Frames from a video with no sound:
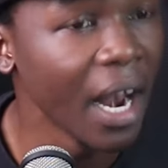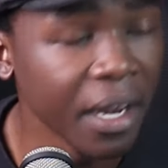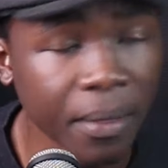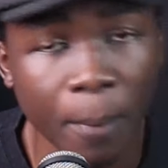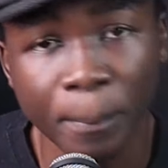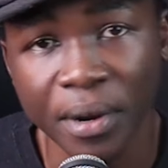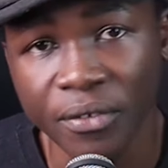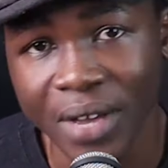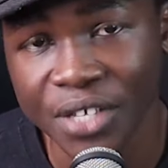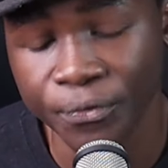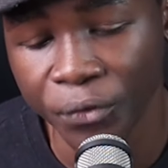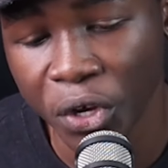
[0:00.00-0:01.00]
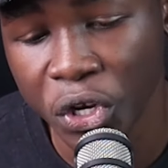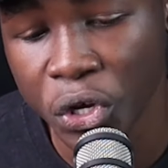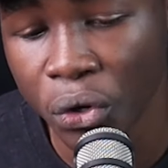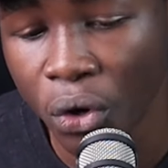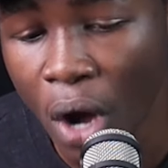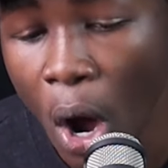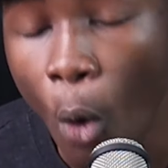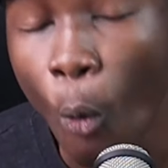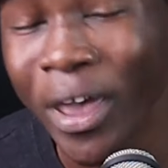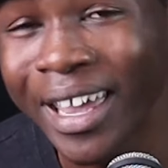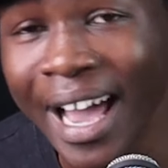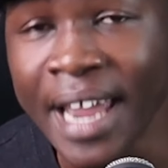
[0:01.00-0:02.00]
And in the previous video,
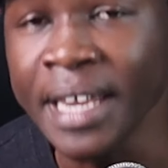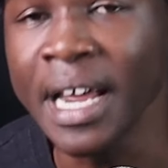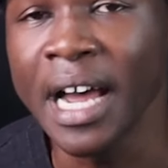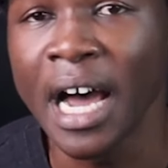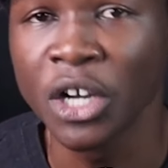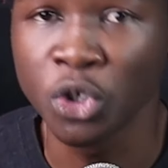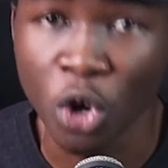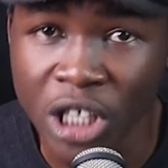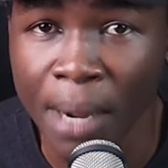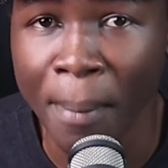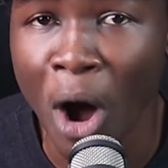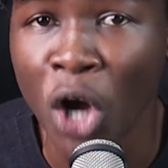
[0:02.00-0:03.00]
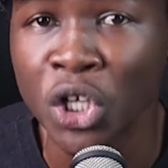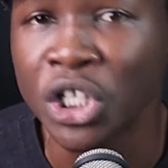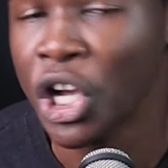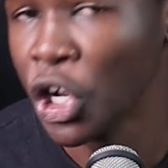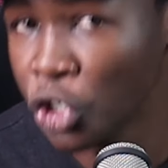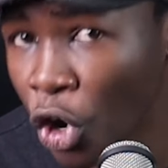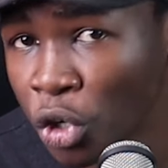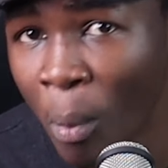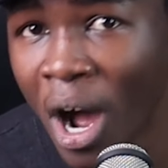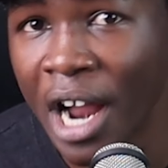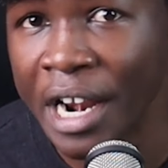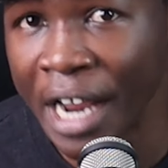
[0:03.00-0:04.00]
we kind of talked about
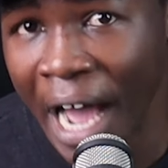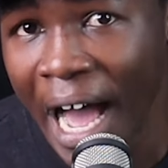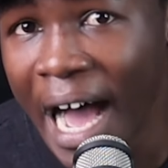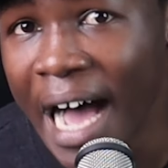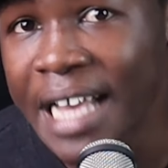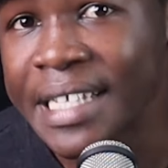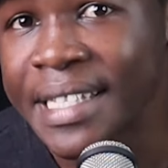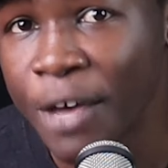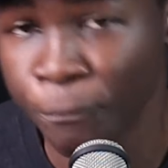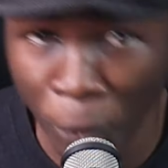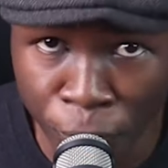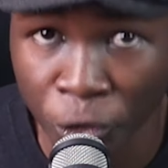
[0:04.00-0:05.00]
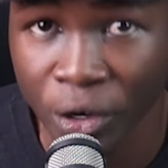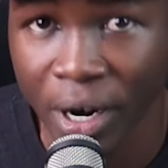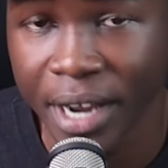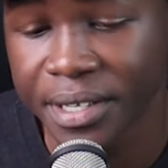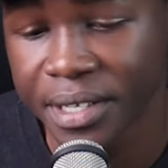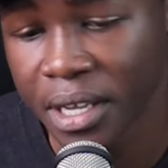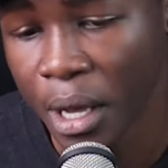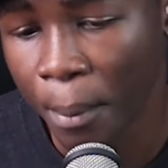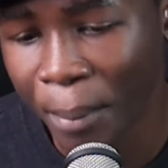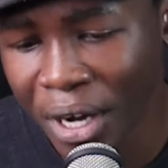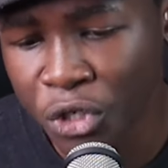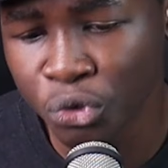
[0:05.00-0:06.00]
Dortmund as the favorites.
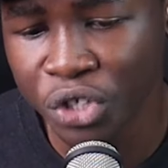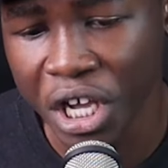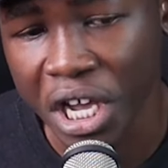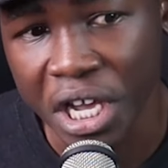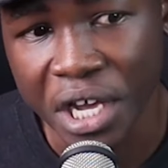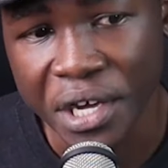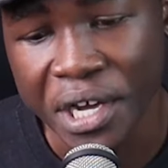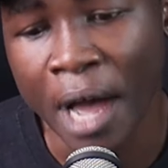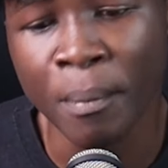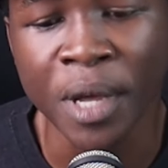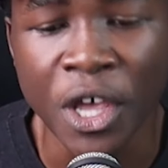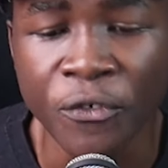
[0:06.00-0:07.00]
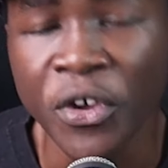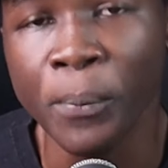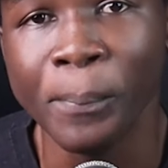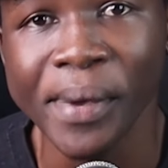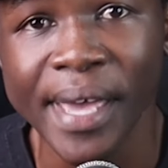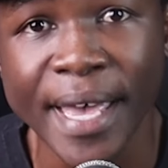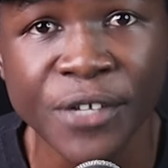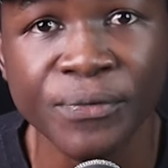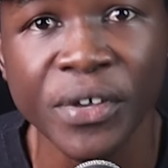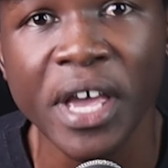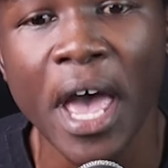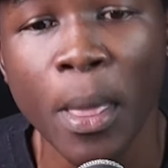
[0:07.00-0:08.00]
But today, I'm giving
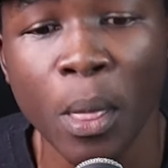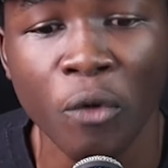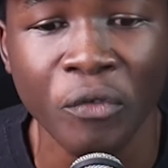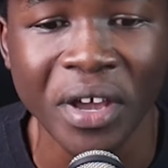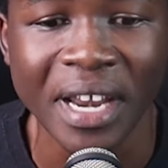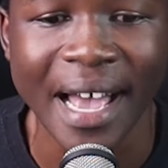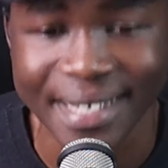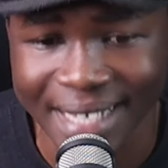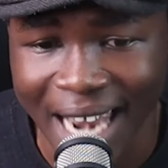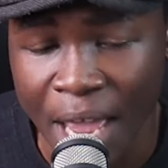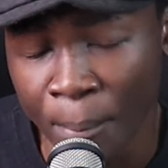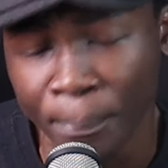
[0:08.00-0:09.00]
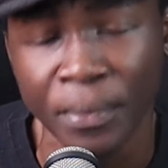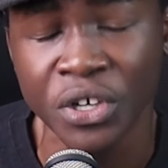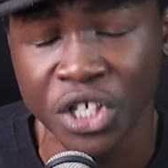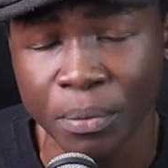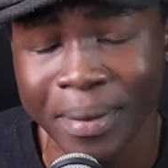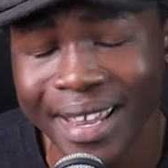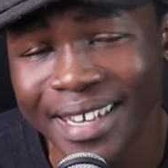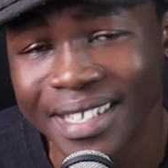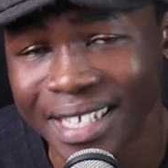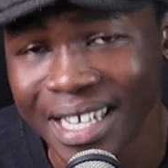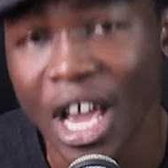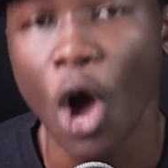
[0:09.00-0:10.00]
PSV Eindhoven a slim
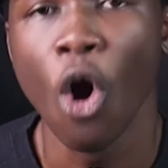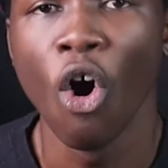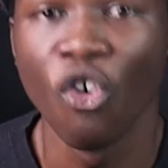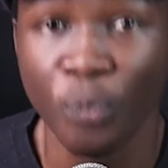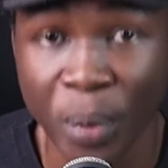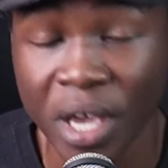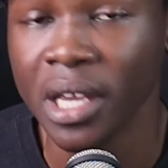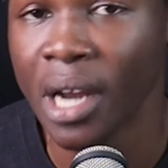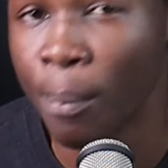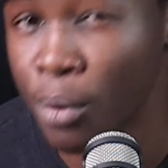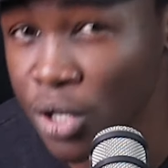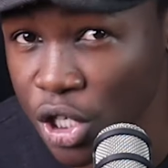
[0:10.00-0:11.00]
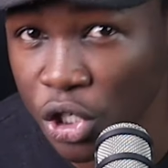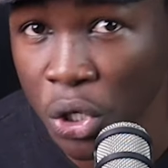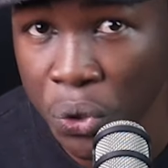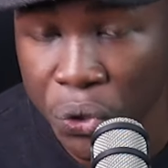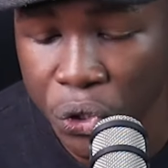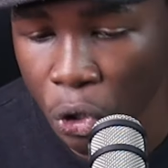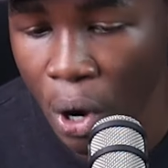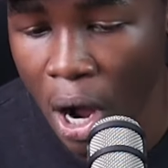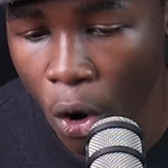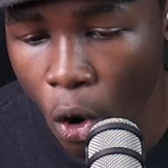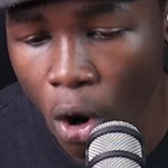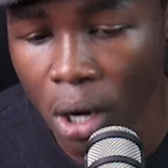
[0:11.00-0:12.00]
possibility of being in a position to score
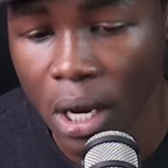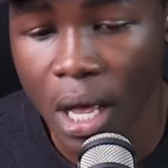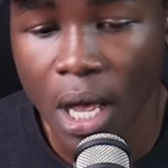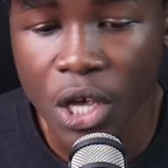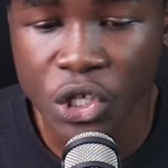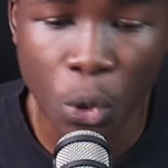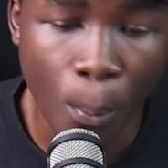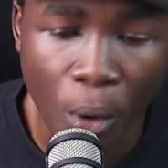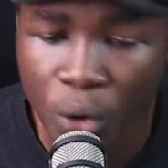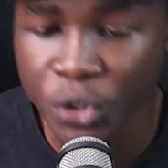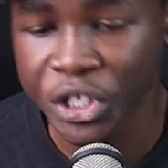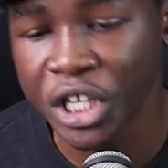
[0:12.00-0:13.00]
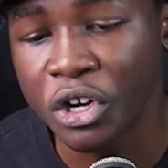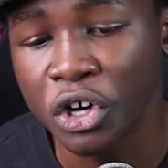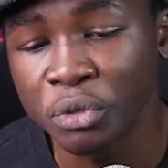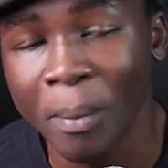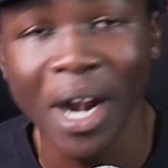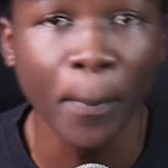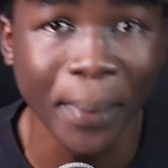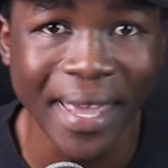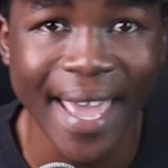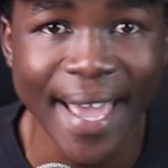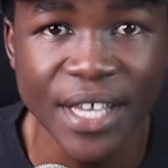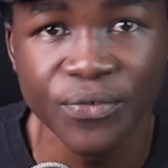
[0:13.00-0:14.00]
a goal. So Borussia Dortmund,
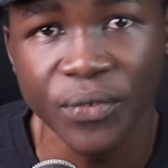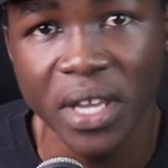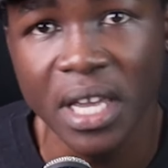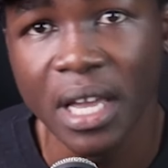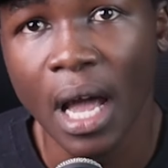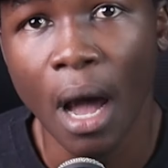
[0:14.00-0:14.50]
PSV,